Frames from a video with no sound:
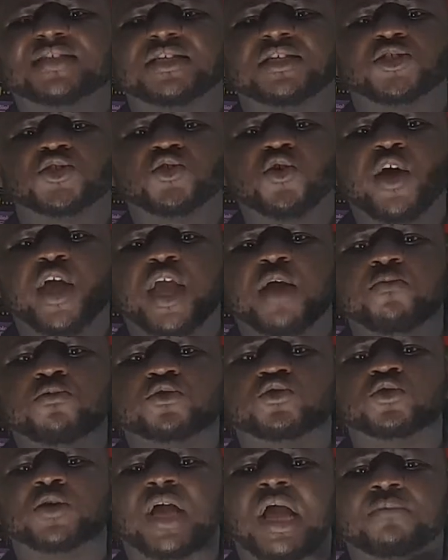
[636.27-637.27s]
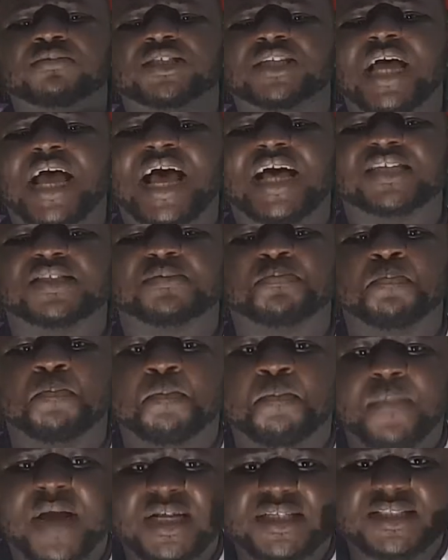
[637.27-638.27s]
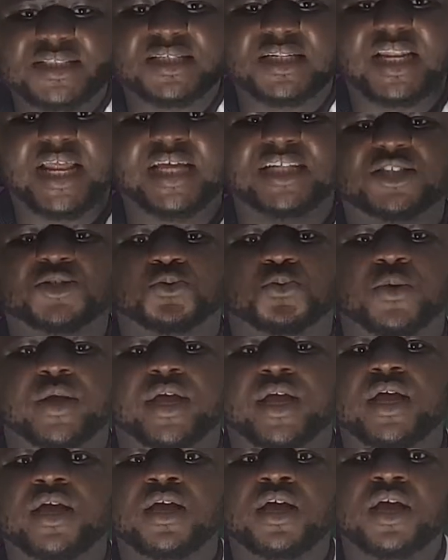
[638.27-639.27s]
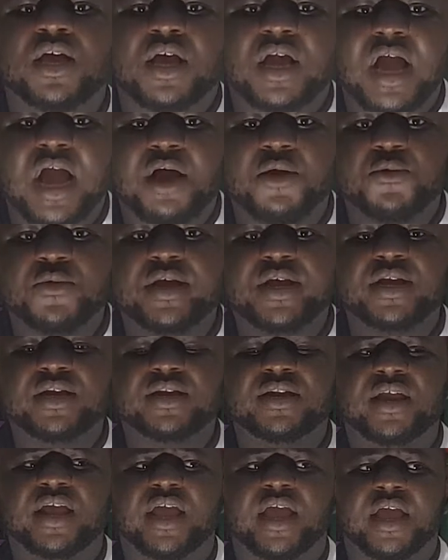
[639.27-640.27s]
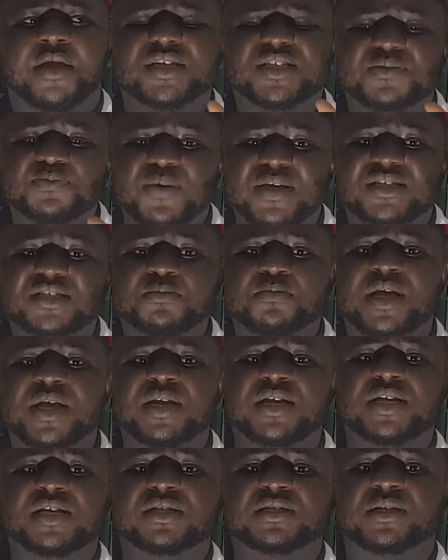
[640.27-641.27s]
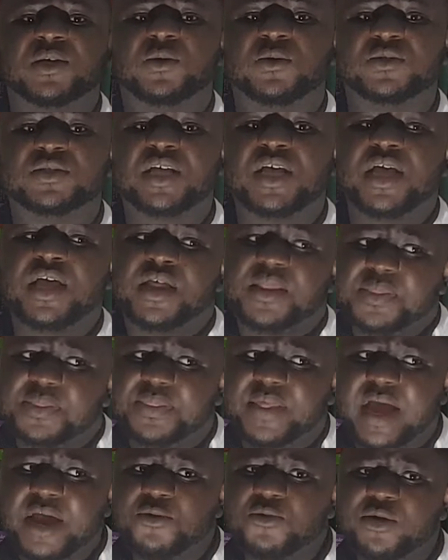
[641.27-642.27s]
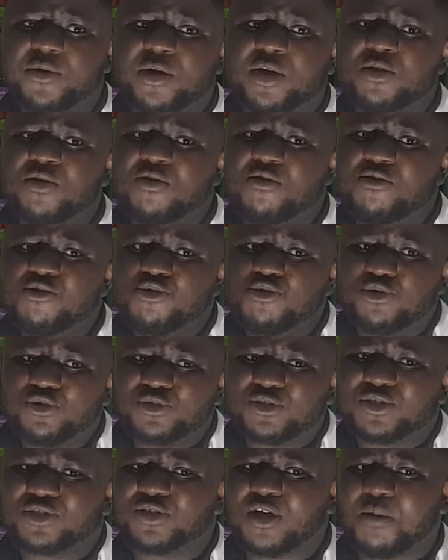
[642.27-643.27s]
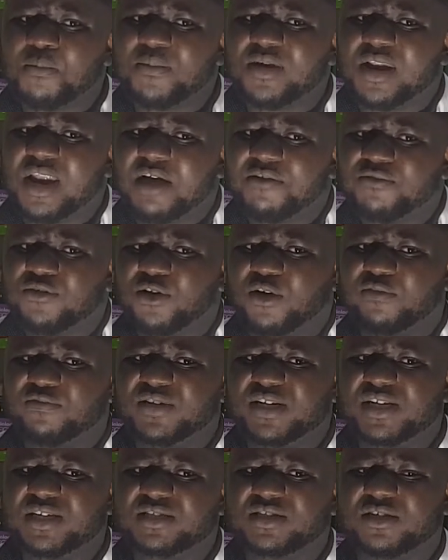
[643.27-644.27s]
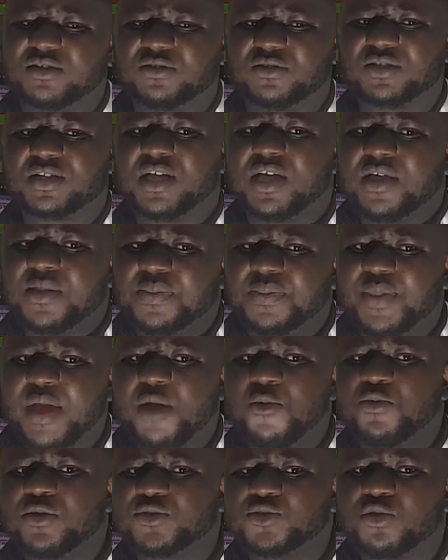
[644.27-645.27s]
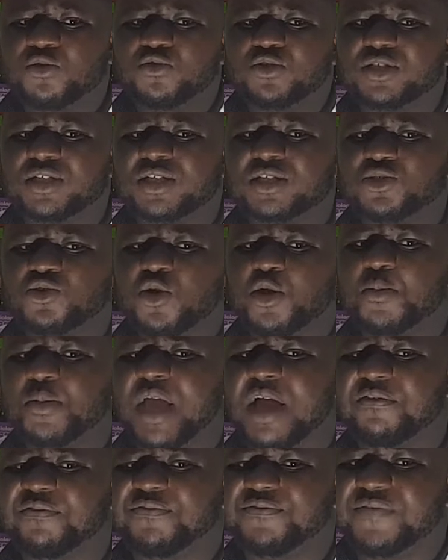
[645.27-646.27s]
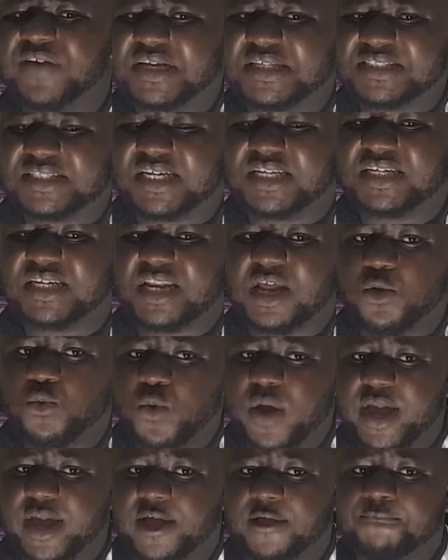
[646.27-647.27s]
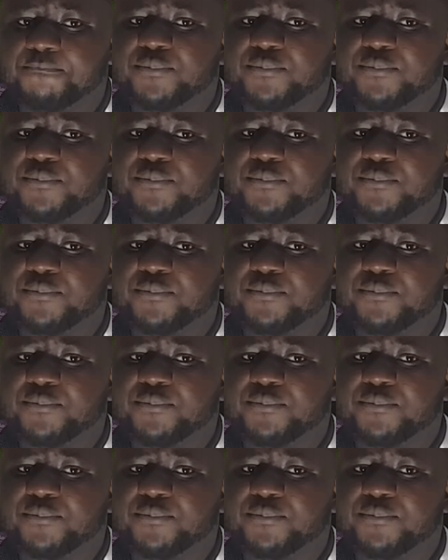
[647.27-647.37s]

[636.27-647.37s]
is not able to capture as much light ray carrying the specimen details, then you're going to lose some level of details. Then resolution is going to be affected in a way.